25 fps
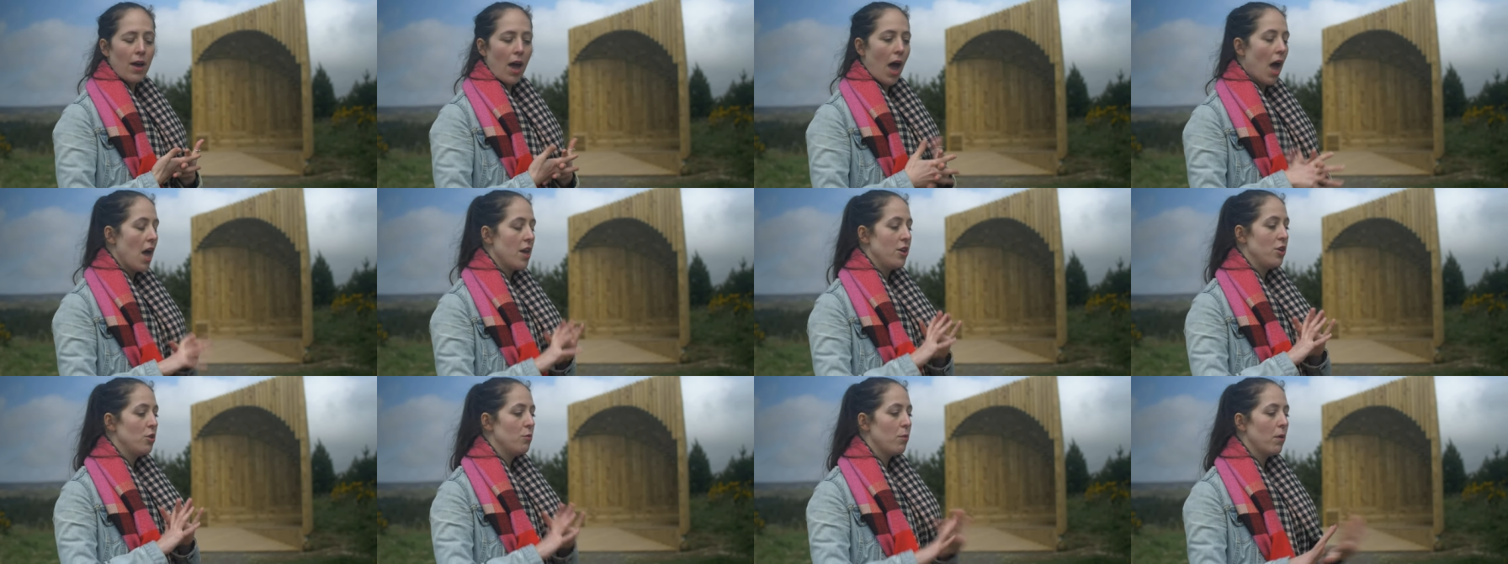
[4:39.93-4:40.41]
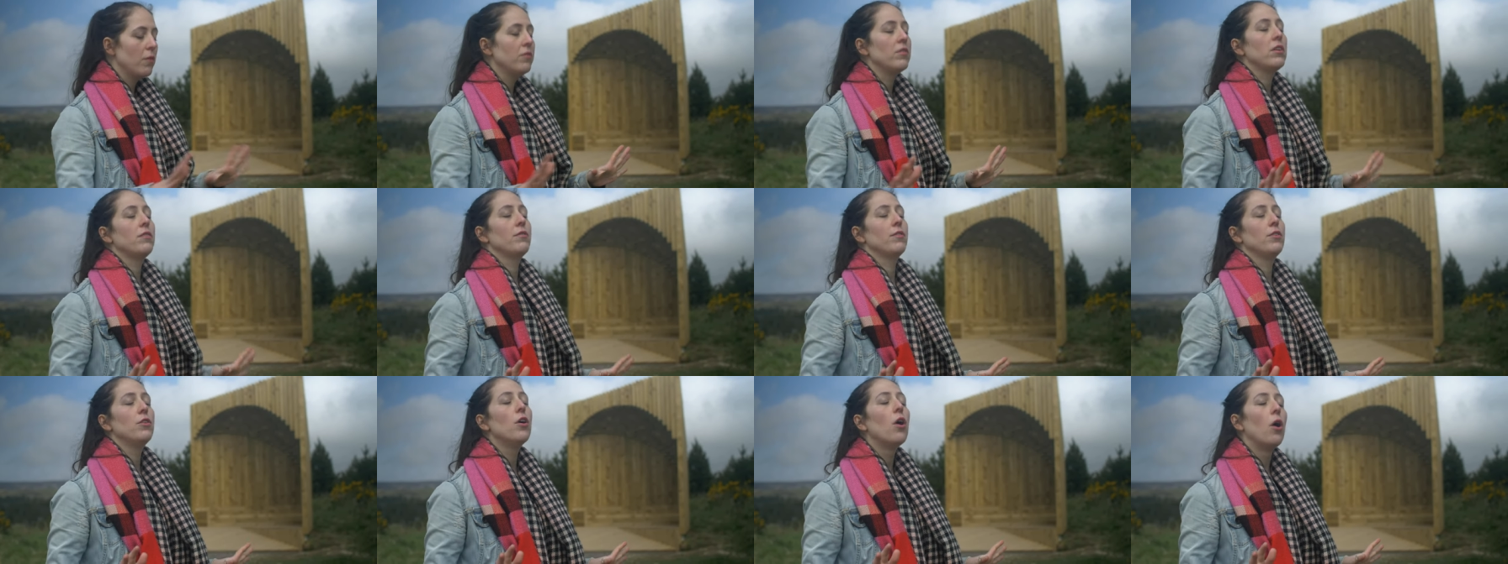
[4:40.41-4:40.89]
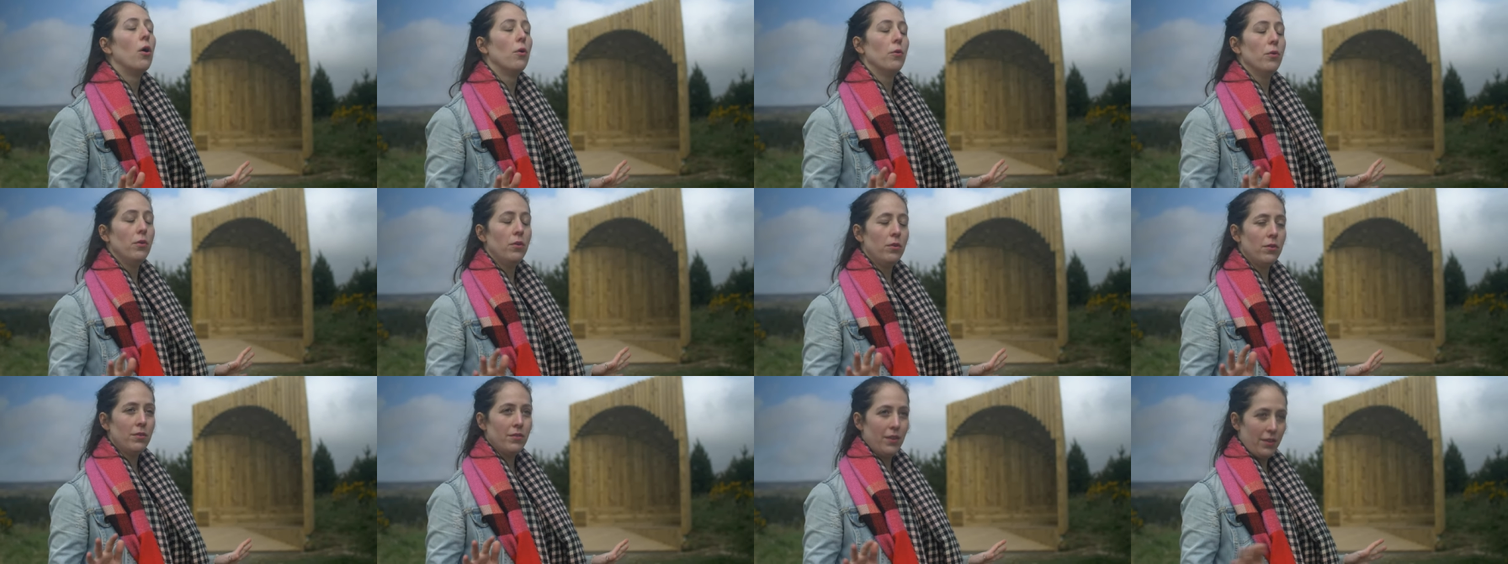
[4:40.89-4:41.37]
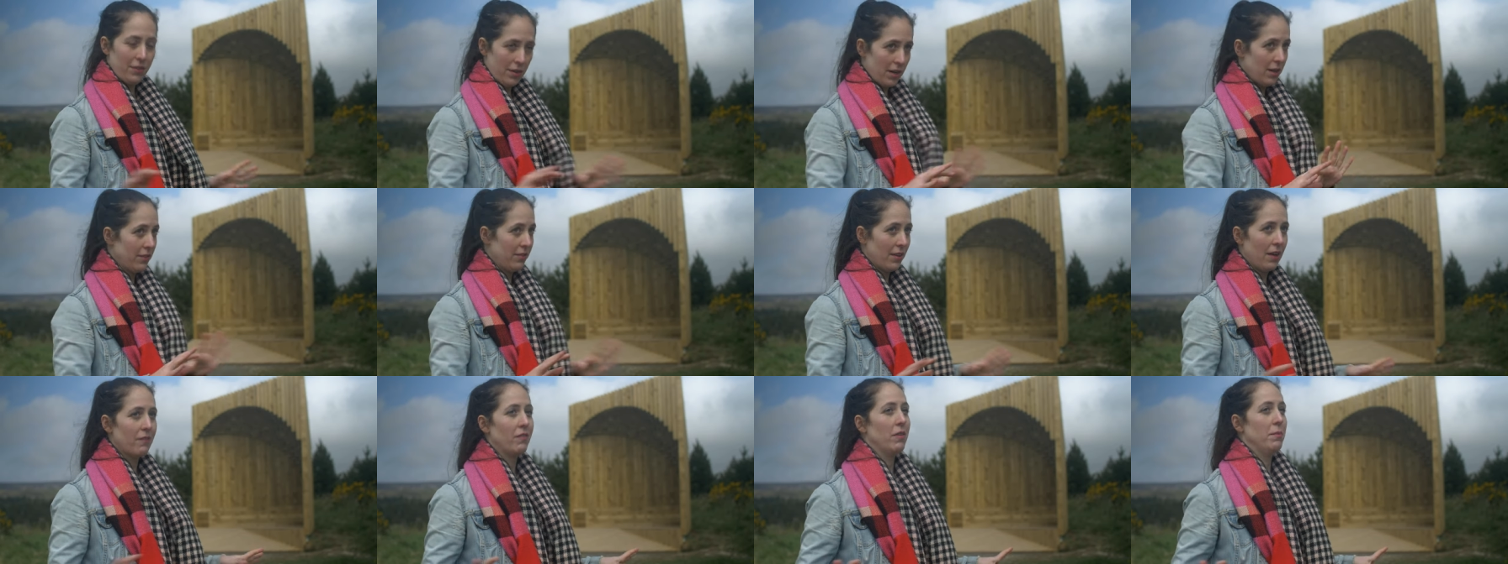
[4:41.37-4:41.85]
and you won't even know that
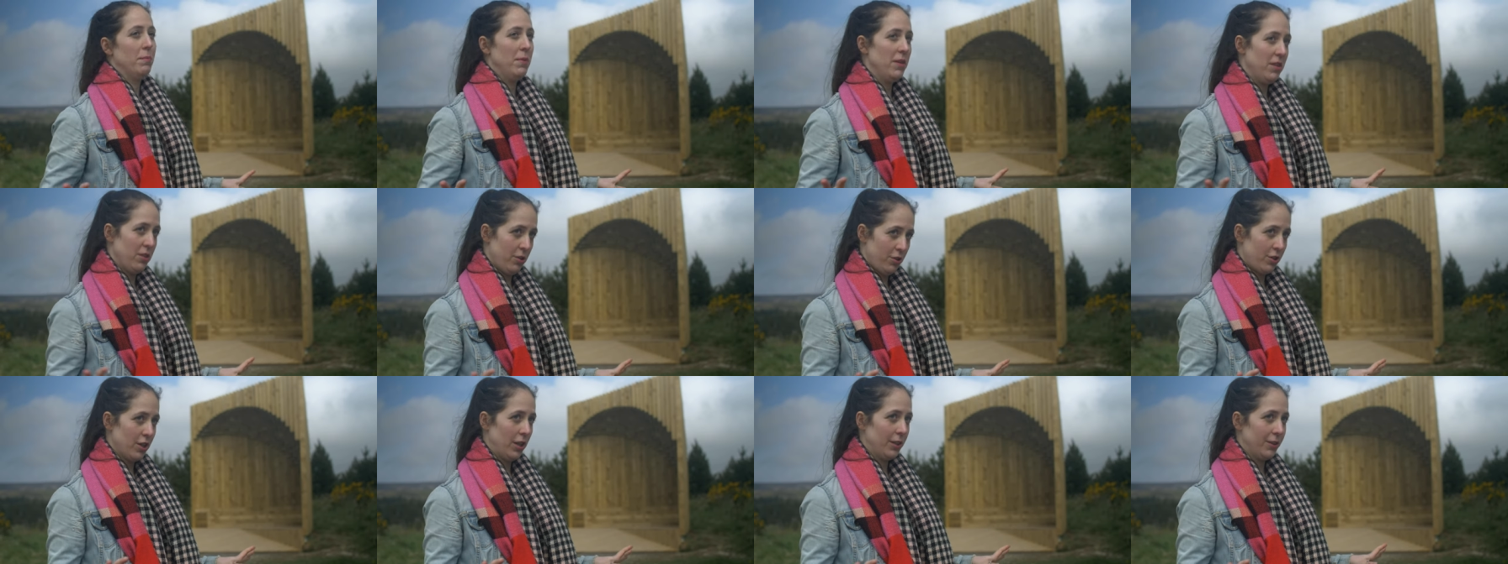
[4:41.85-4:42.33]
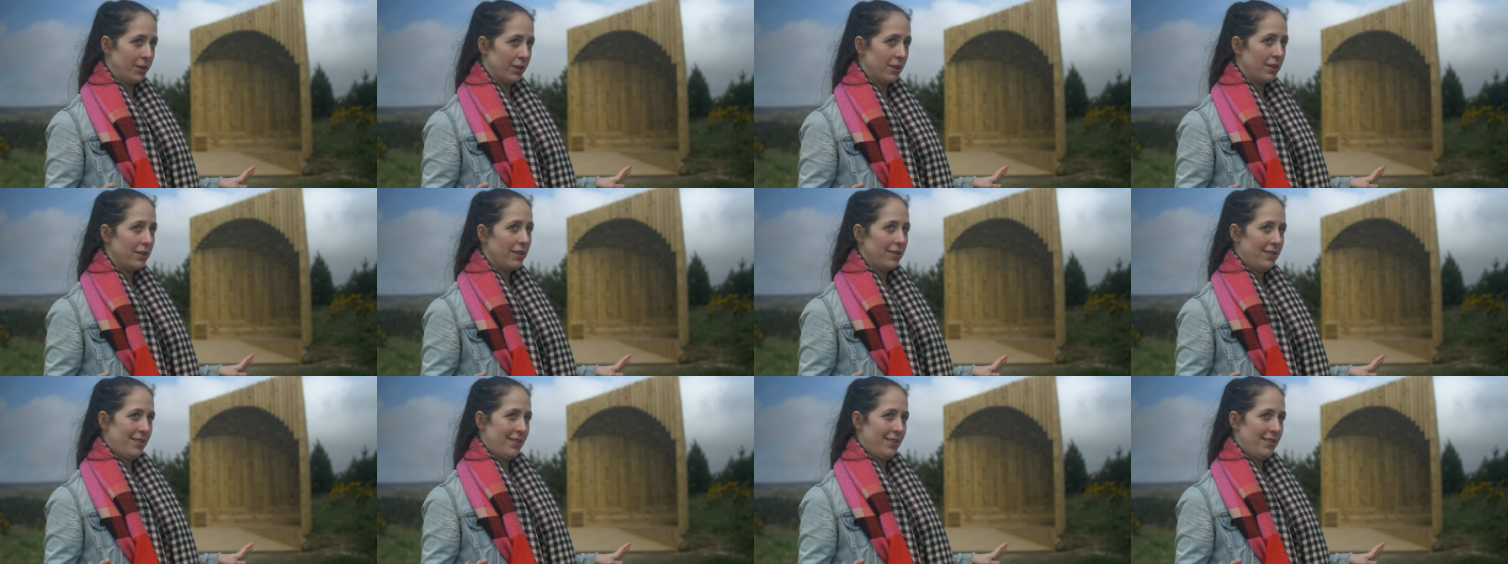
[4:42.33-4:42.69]
there's ever been a shelter.